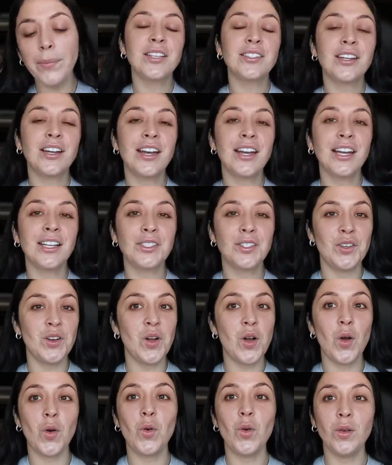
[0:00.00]
You guys are gonna get to
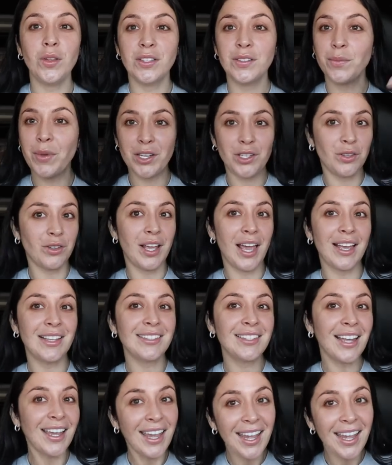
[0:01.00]
know who the special guest